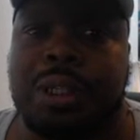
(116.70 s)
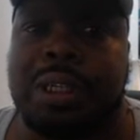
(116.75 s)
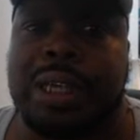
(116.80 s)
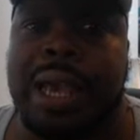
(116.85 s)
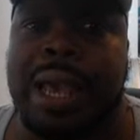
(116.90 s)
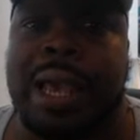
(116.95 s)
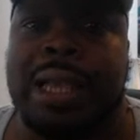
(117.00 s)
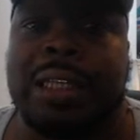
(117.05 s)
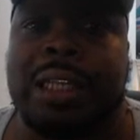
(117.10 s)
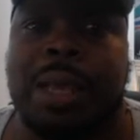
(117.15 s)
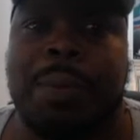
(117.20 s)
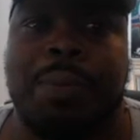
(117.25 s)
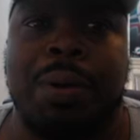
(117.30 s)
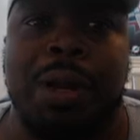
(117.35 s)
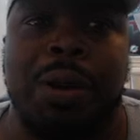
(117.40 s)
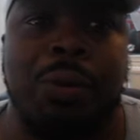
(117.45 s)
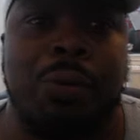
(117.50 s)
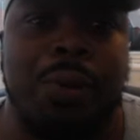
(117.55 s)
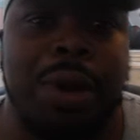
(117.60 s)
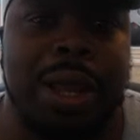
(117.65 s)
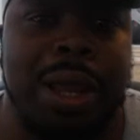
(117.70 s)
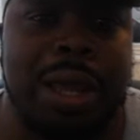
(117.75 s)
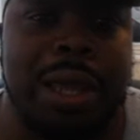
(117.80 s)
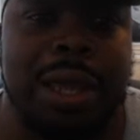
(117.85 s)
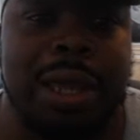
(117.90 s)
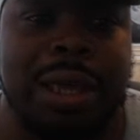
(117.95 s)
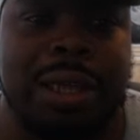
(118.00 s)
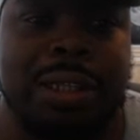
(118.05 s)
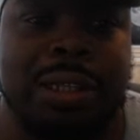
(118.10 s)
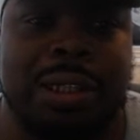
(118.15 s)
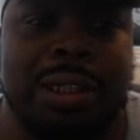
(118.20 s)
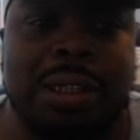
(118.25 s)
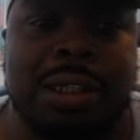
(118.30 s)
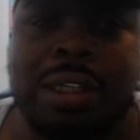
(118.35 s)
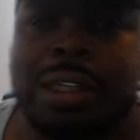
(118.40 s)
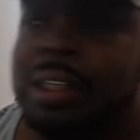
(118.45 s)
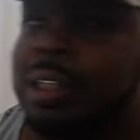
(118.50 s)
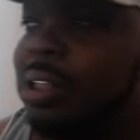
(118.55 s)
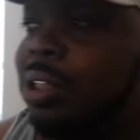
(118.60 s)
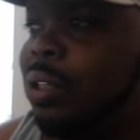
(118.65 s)
guys that play rigs
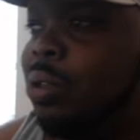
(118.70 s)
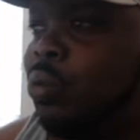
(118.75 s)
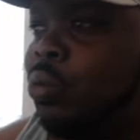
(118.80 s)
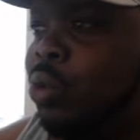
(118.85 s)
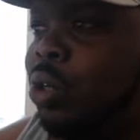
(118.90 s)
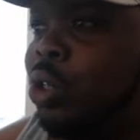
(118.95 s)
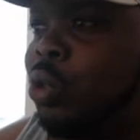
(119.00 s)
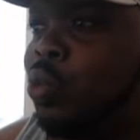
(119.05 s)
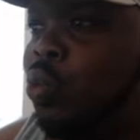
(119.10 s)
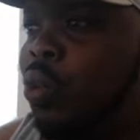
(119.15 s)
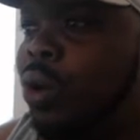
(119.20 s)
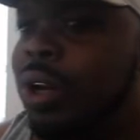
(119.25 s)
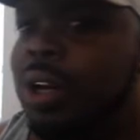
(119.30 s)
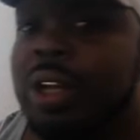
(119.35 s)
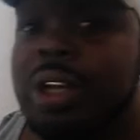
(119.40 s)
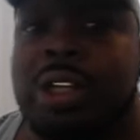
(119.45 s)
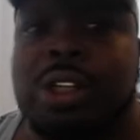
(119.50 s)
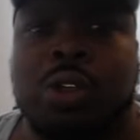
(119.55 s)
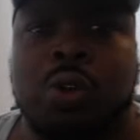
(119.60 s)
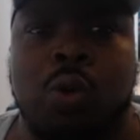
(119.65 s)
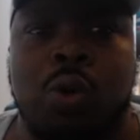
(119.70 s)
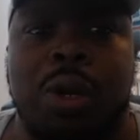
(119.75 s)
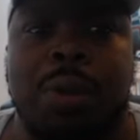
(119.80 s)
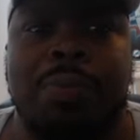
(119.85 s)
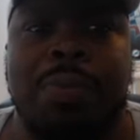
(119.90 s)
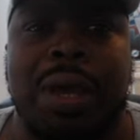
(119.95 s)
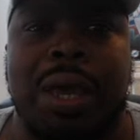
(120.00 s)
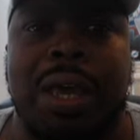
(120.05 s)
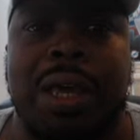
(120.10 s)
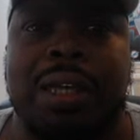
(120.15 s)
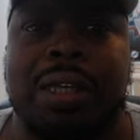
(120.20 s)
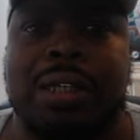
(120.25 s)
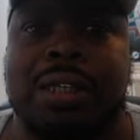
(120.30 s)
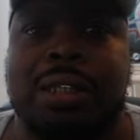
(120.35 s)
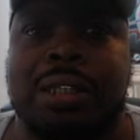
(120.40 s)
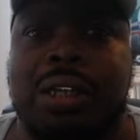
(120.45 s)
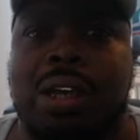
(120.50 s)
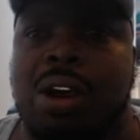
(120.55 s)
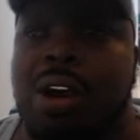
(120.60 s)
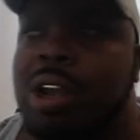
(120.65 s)
which one of these
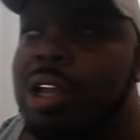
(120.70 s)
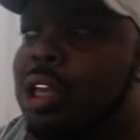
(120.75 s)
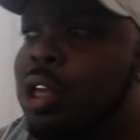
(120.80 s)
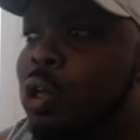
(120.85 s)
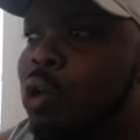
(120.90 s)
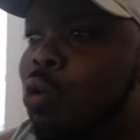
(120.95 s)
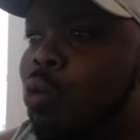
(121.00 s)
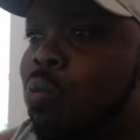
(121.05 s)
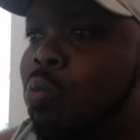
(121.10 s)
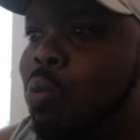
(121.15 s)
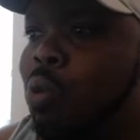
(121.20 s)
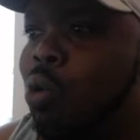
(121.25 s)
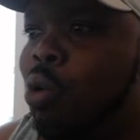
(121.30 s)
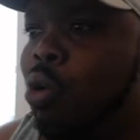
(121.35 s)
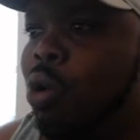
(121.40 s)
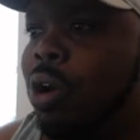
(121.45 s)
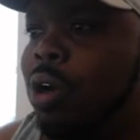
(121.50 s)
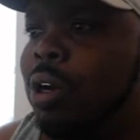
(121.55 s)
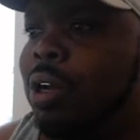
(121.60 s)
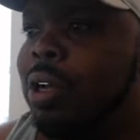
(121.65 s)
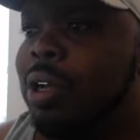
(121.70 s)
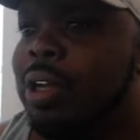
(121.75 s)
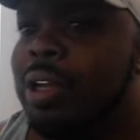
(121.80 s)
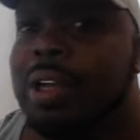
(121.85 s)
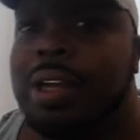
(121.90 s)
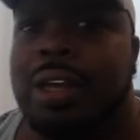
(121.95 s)
quarterbacks are you more